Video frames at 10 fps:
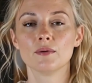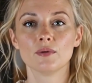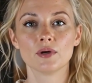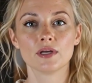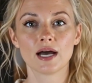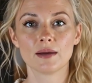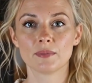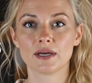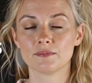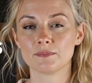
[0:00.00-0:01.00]
could I
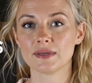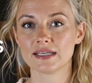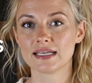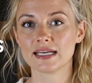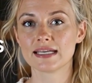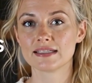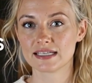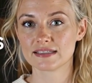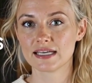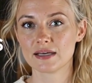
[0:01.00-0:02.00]
but be as
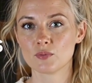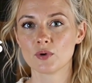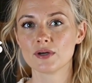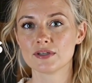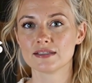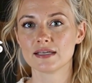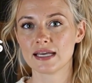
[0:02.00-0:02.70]
I then was,